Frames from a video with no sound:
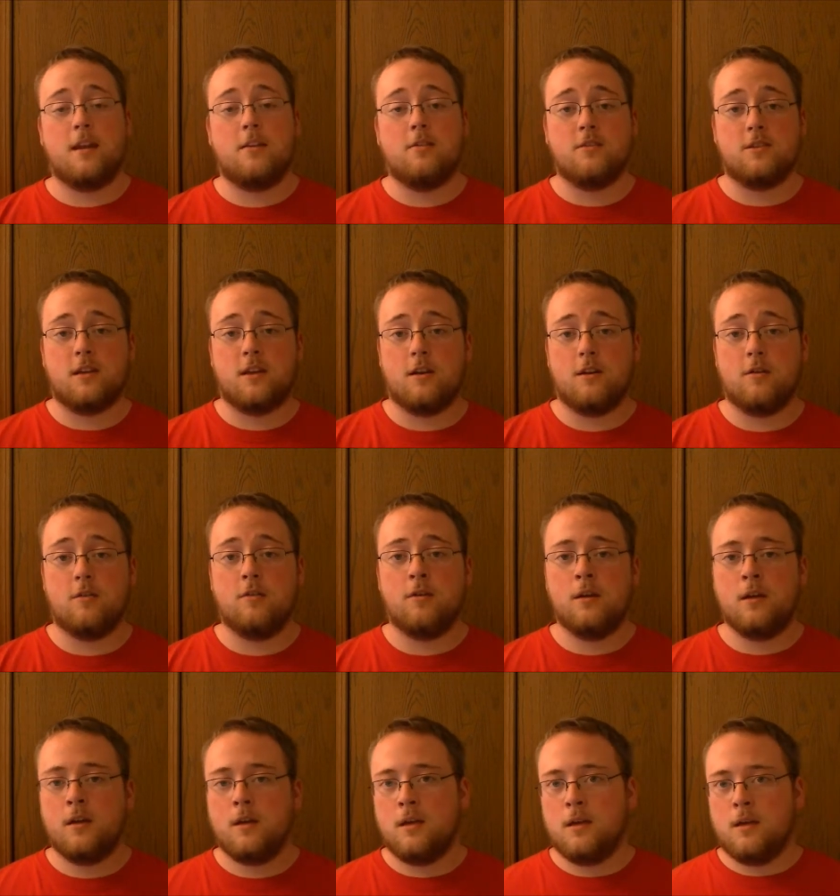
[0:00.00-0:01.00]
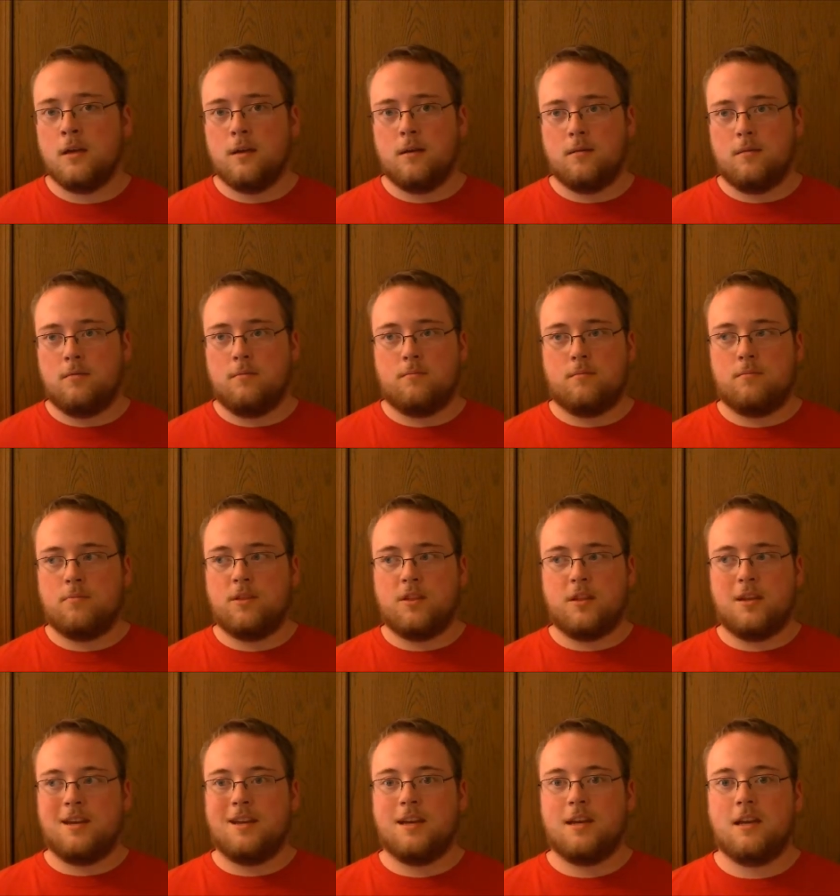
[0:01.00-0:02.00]
years ago. But
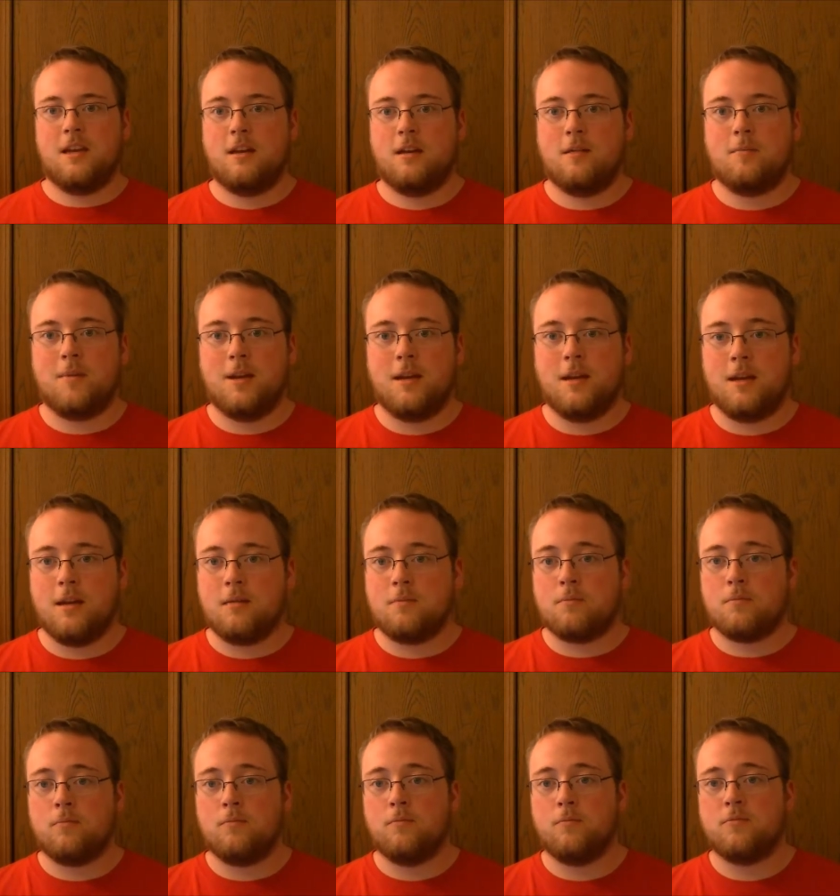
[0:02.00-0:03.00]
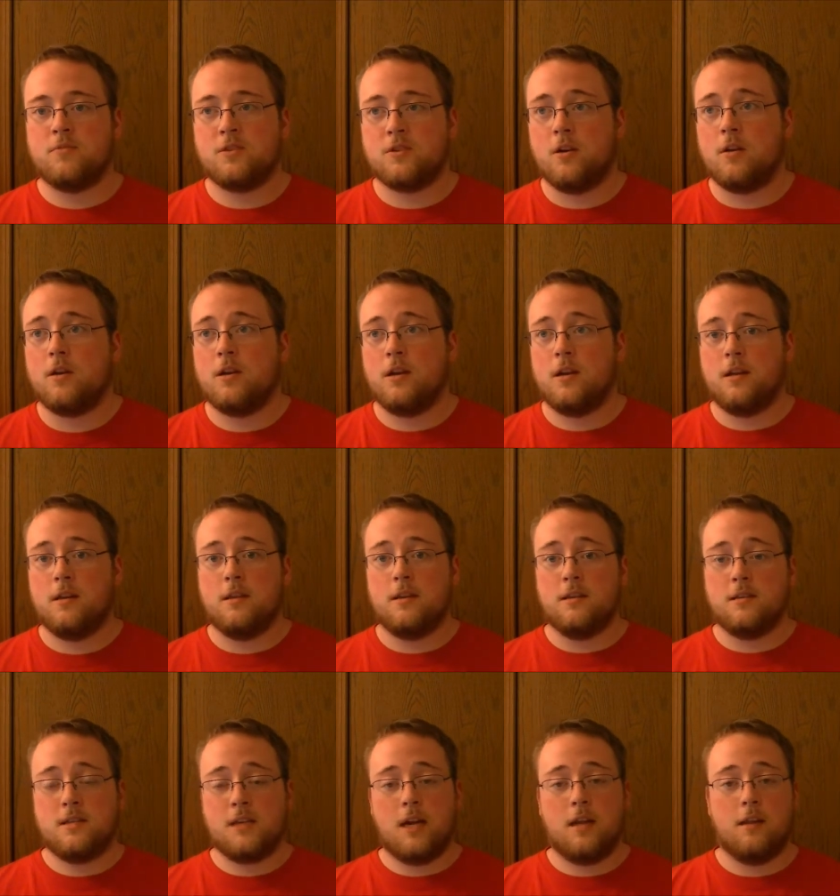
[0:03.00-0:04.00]
then again, you know, I mean, he started in
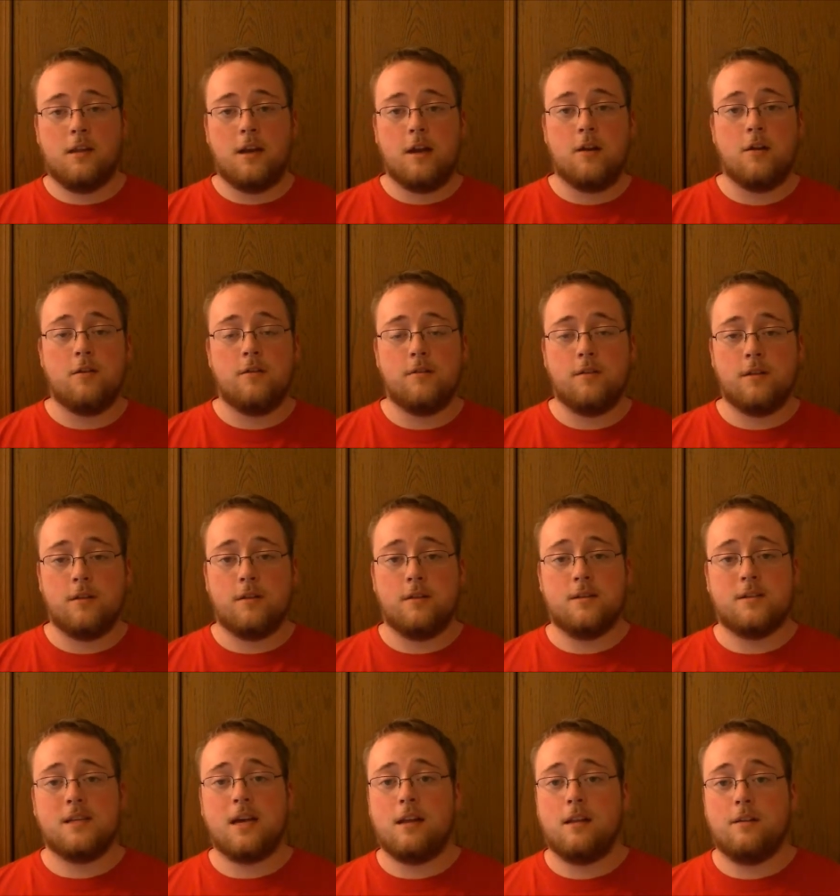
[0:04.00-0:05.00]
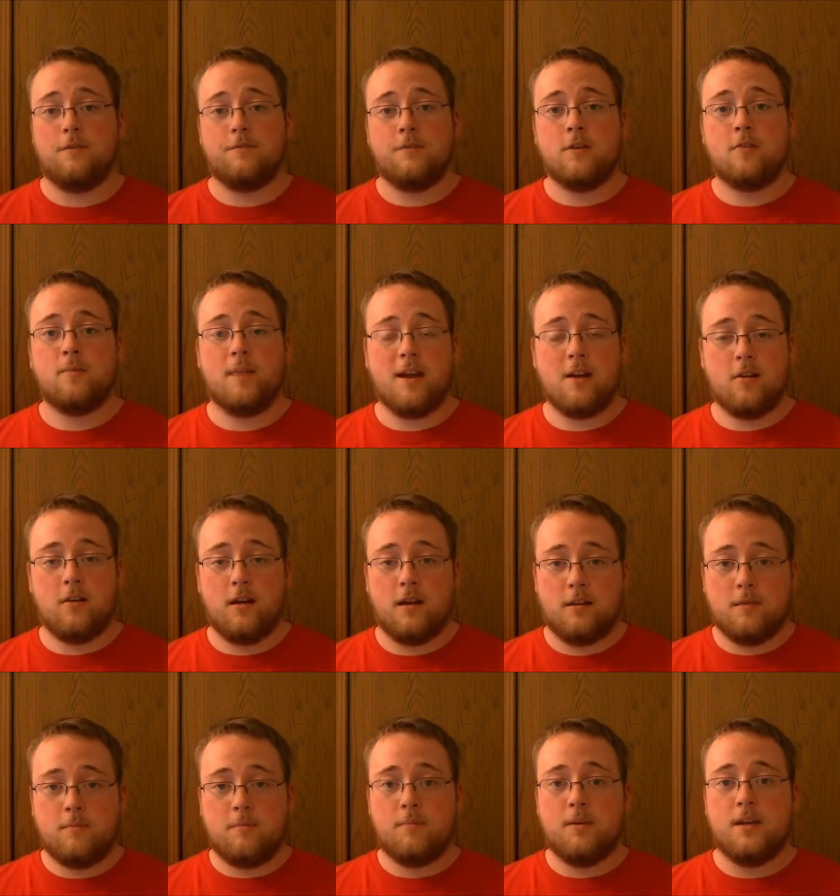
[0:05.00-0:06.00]
the silent film era.